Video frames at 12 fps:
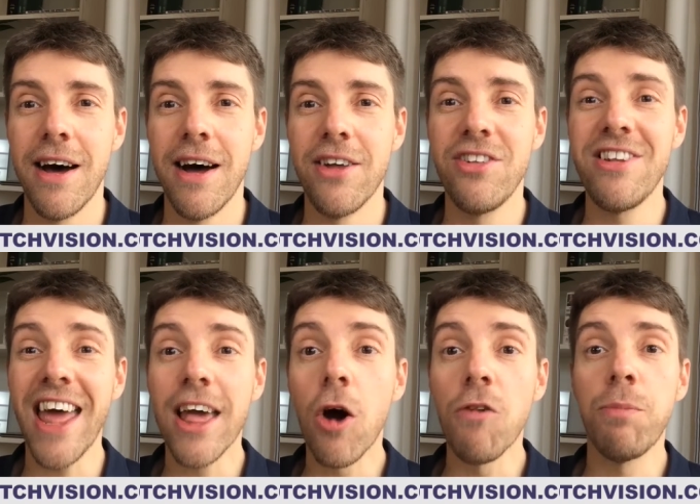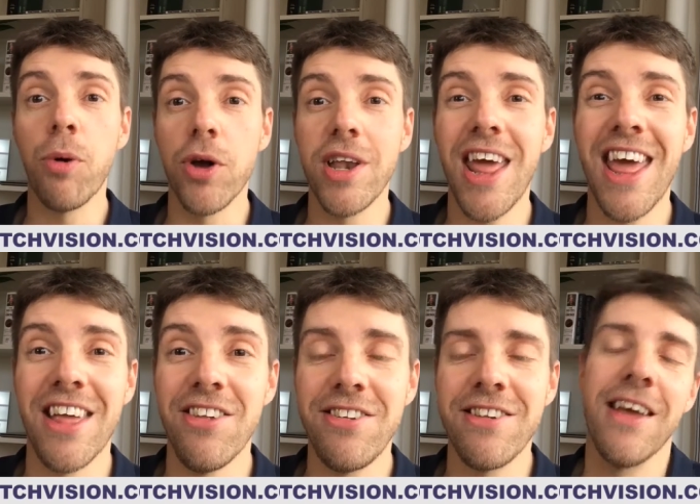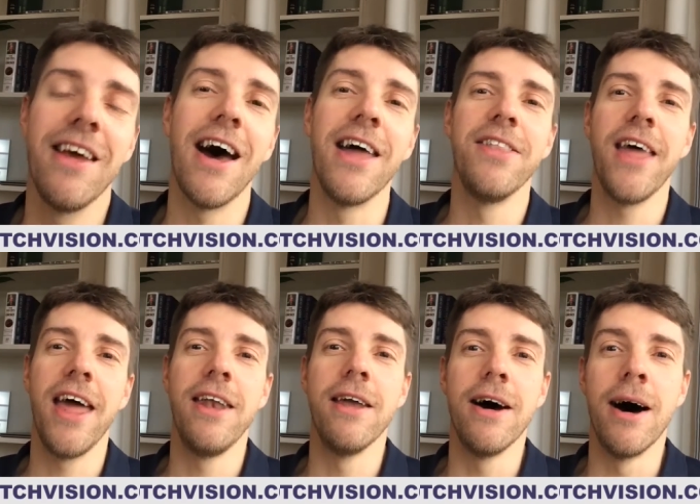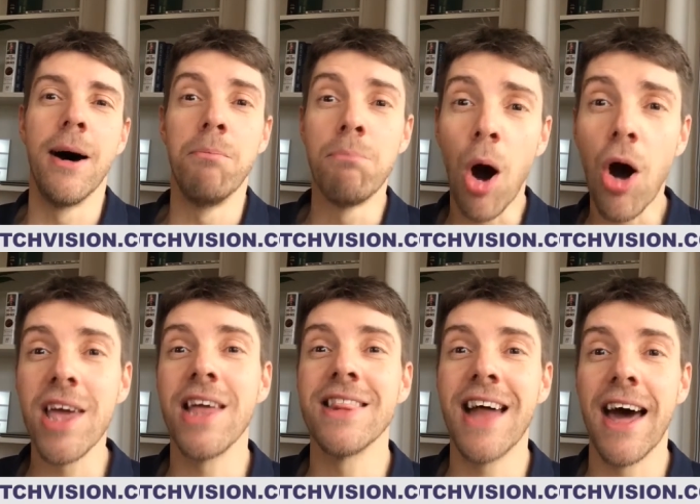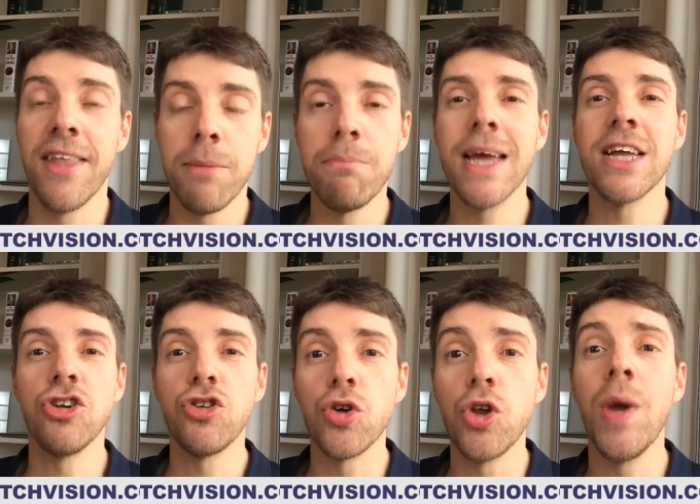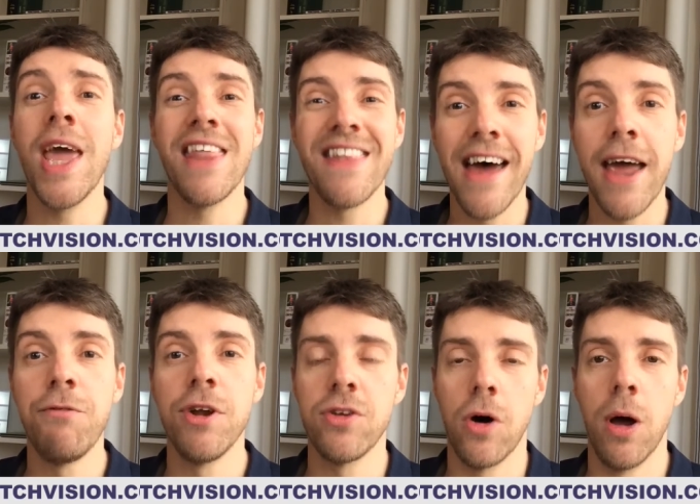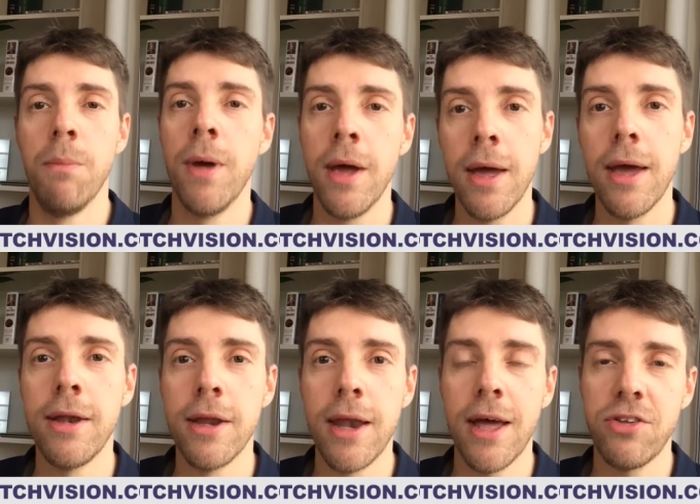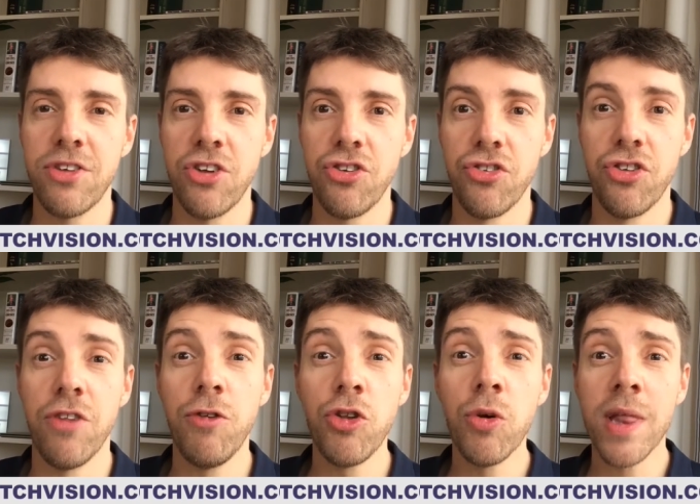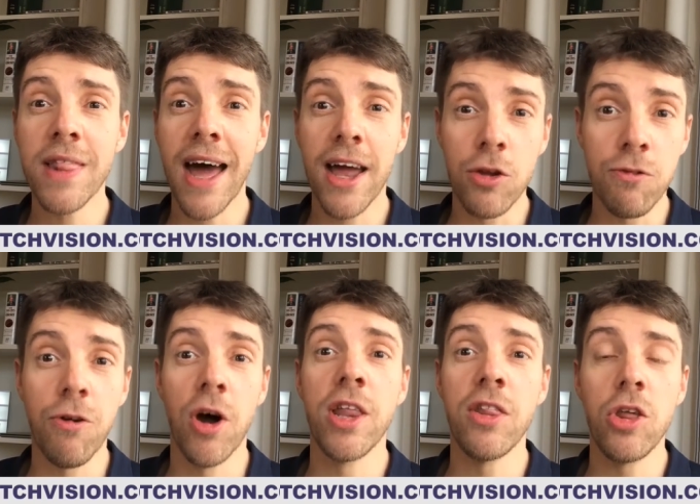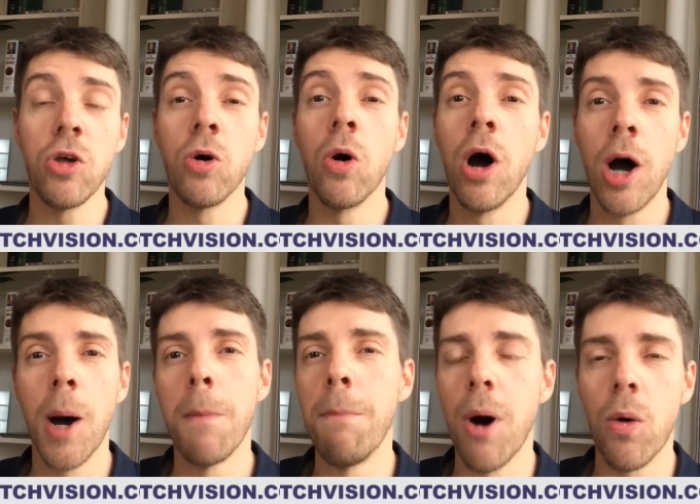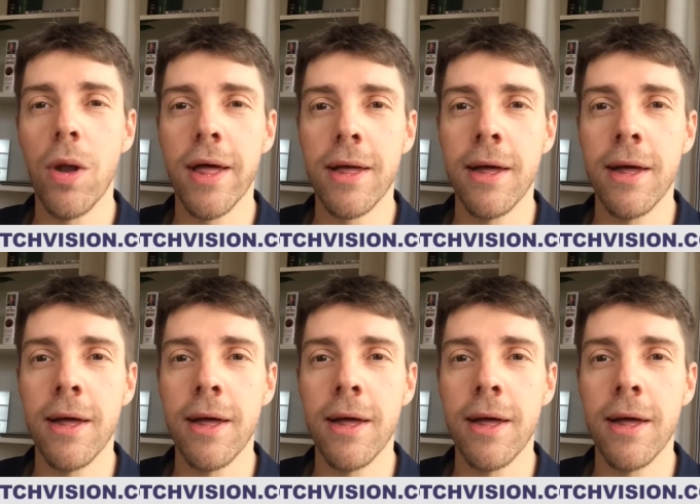takeoff point is, and then marking that and then making sure you hit that every time in your net sessions. And if you're doing that and you're finding that you're bowling